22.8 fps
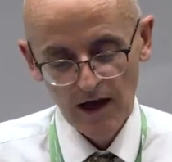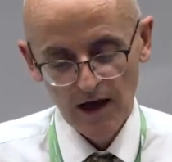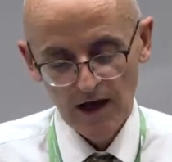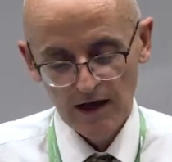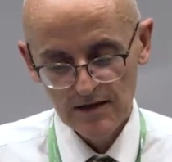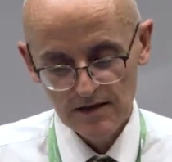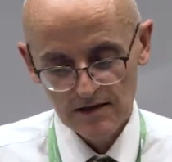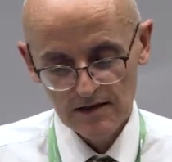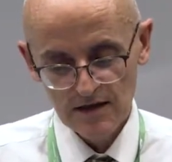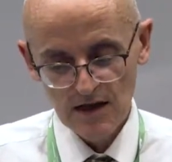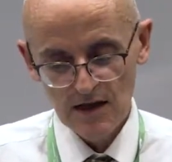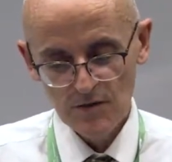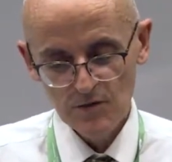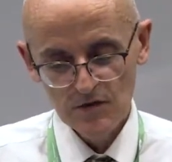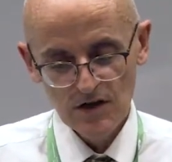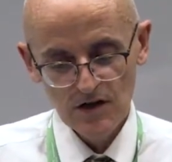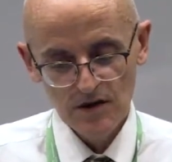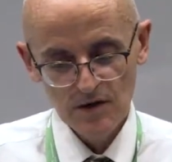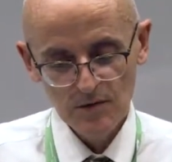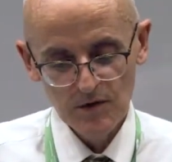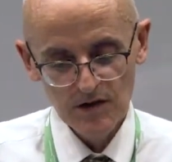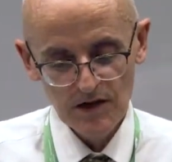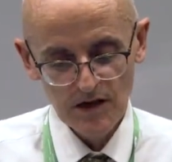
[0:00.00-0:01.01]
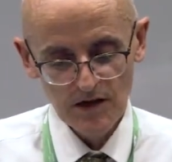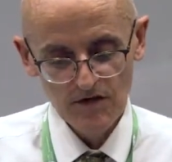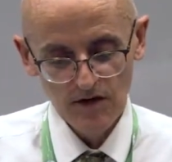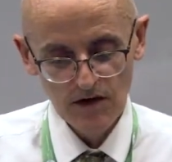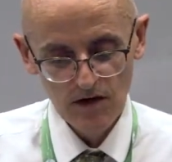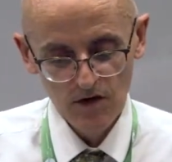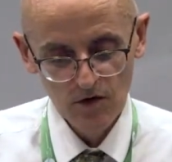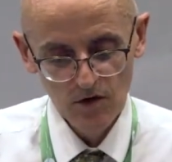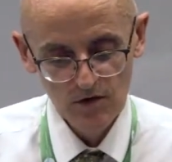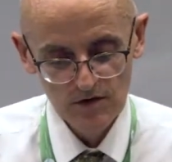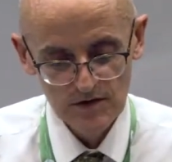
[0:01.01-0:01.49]
At the same time, the
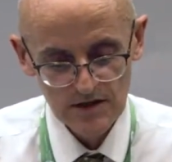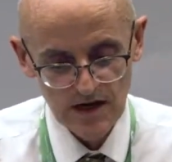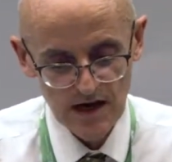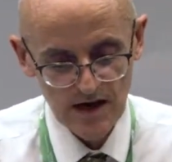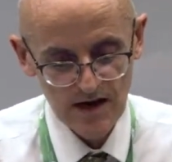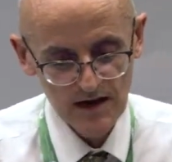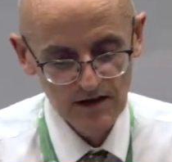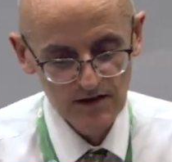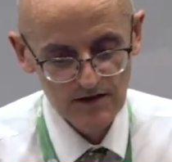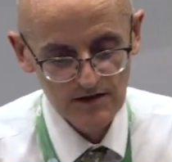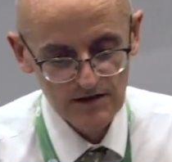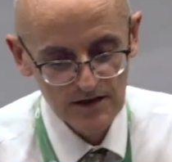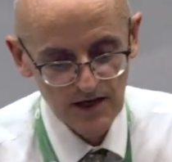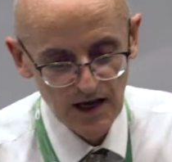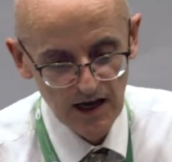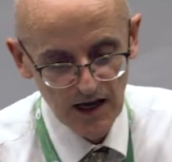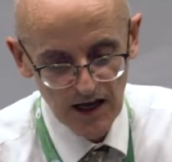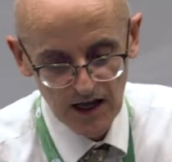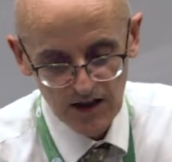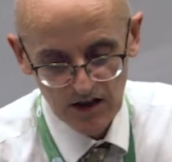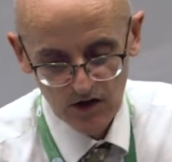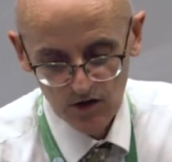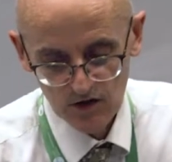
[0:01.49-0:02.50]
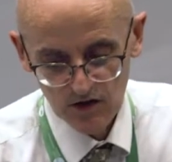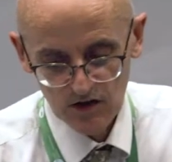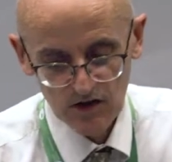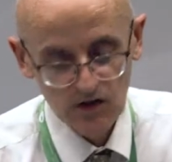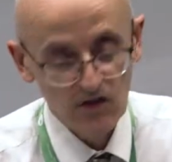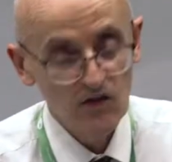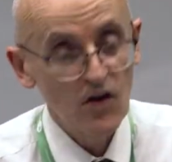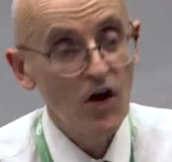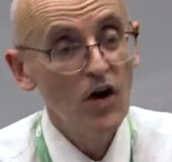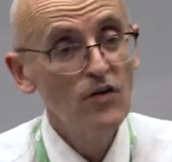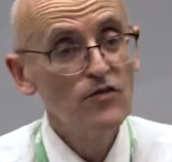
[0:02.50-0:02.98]
FAO is telling us that
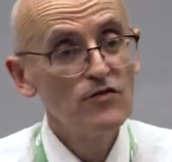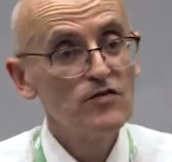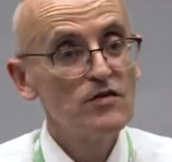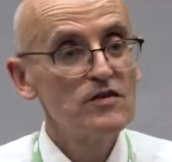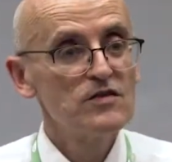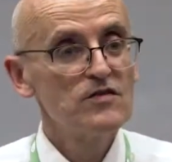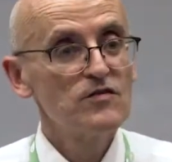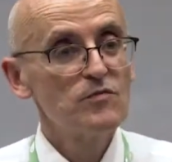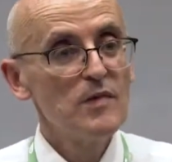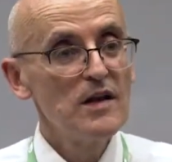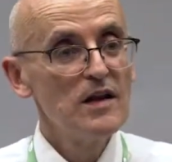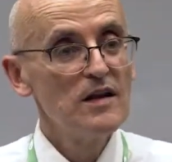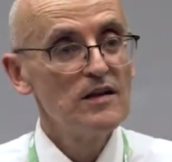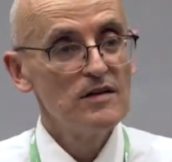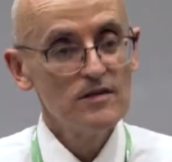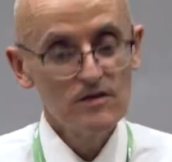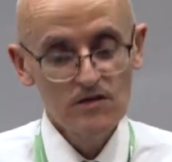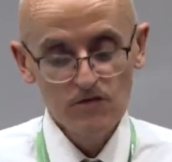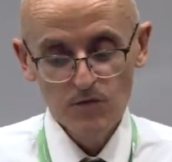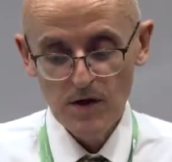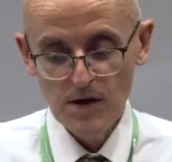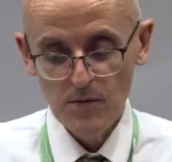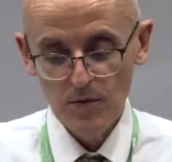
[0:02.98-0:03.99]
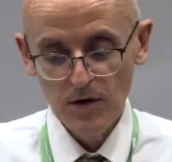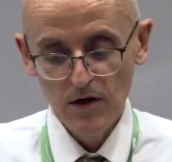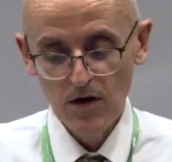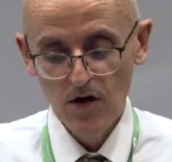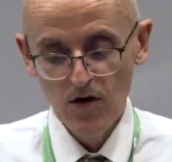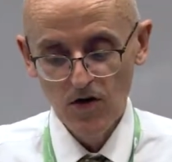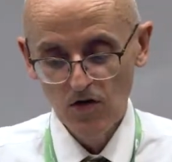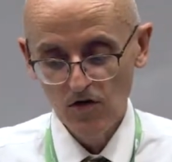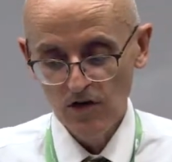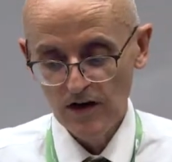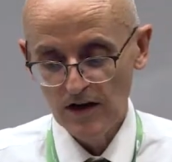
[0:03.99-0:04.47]
there's hundreds of millions of people
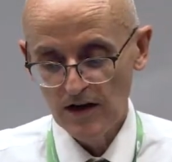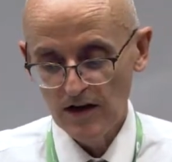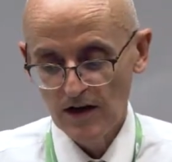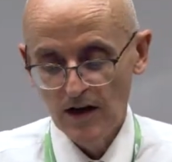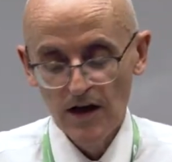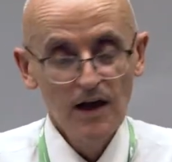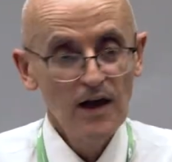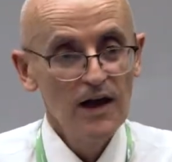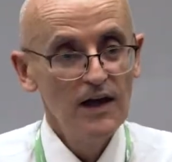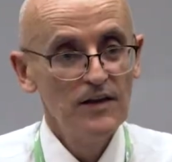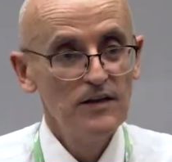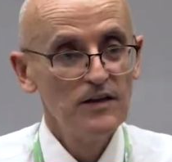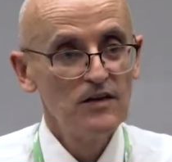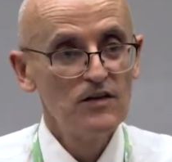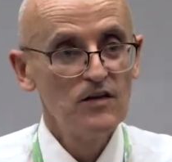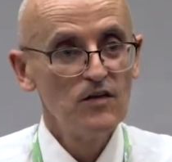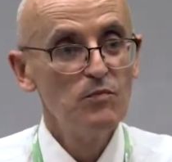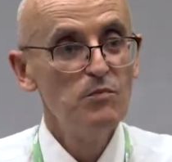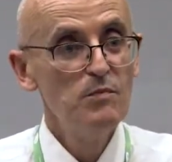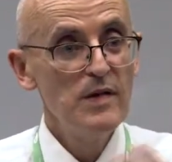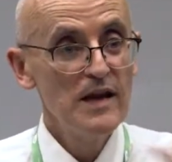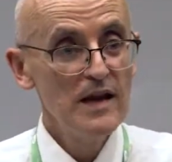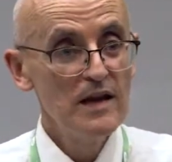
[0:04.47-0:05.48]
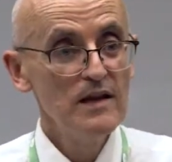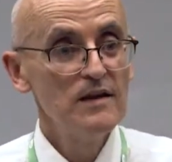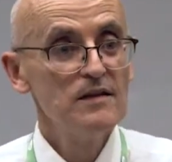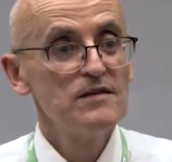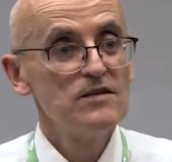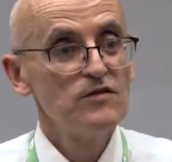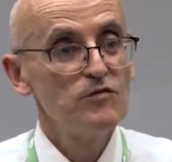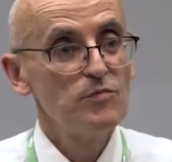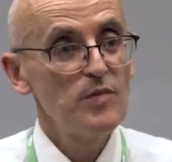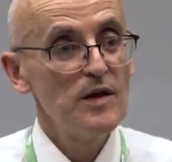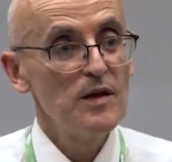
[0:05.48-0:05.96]
hungry and that there's
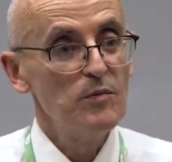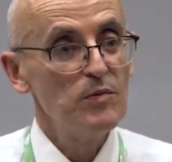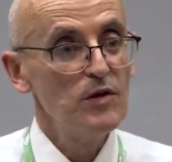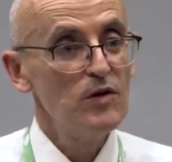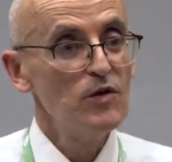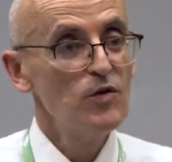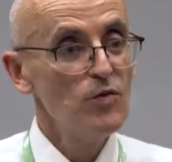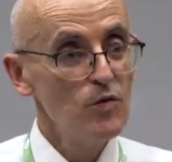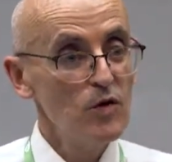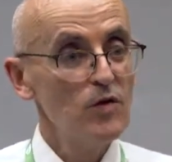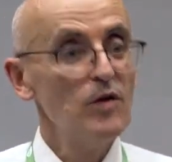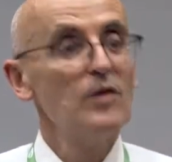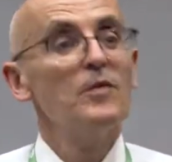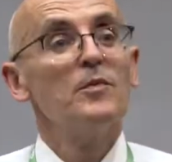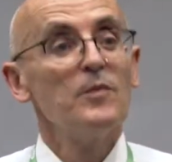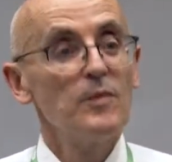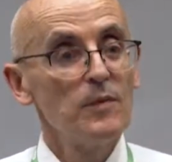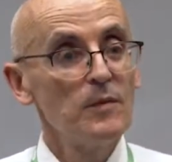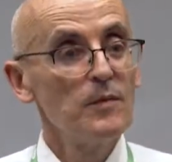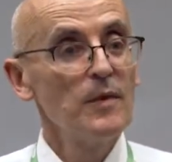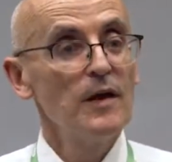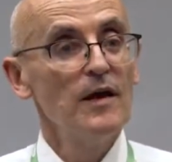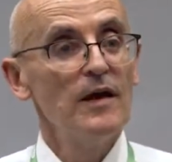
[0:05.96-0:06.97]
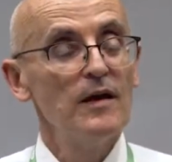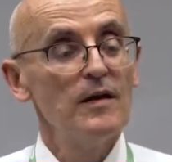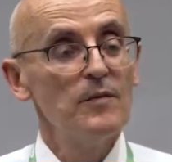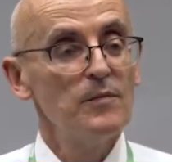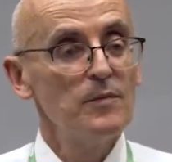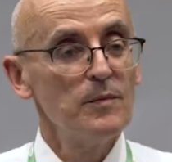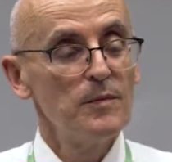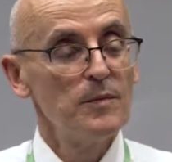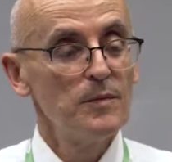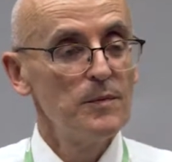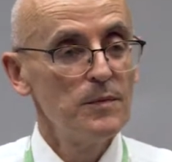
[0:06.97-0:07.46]
billions of people who are
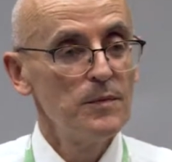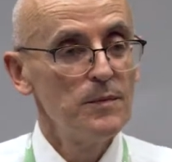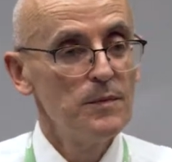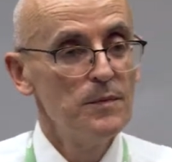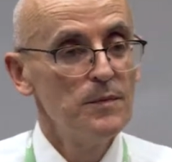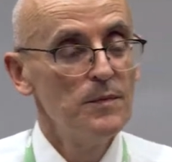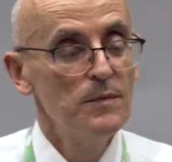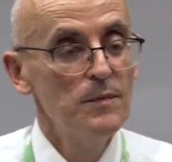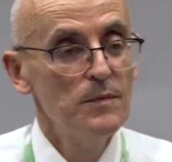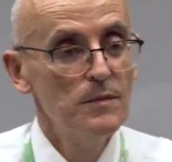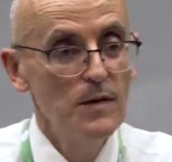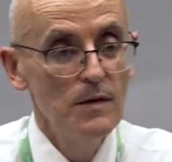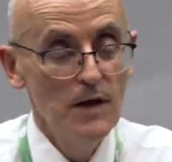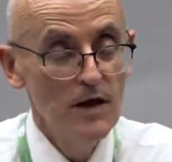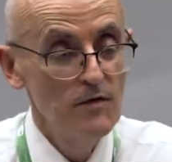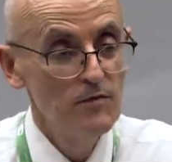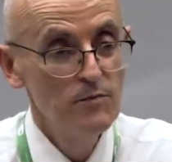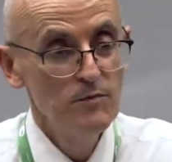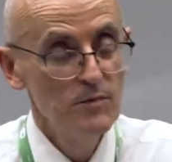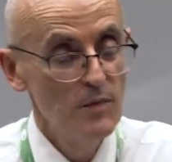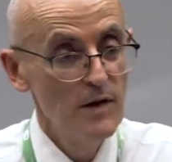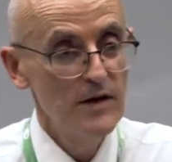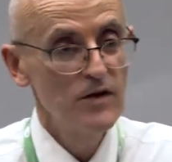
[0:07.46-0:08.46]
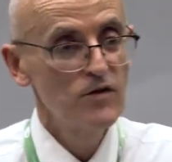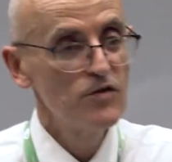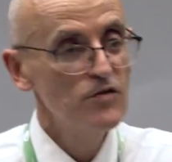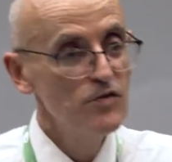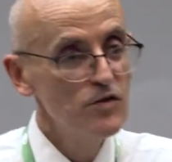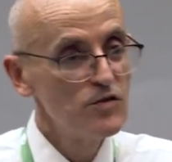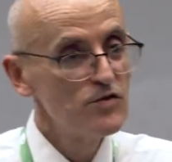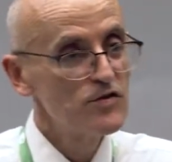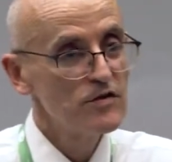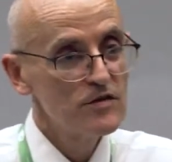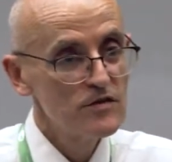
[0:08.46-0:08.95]
have
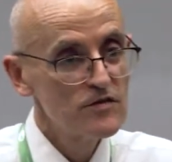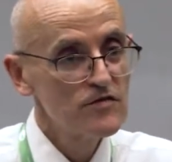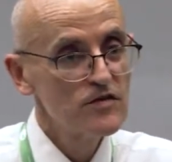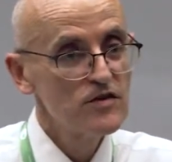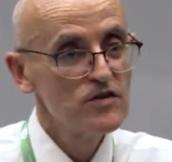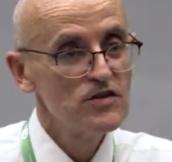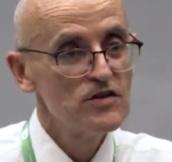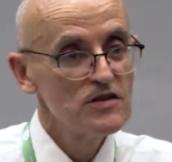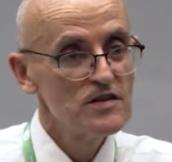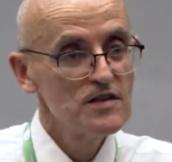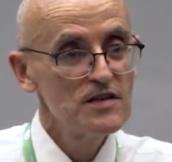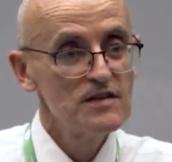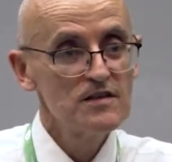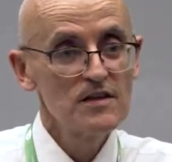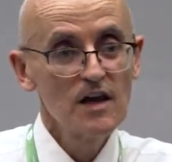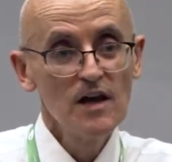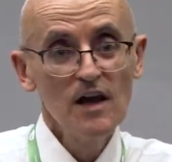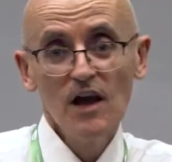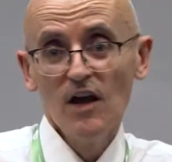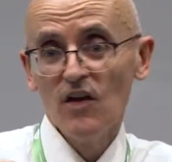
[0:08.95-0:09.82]
micronutrient deficiencies.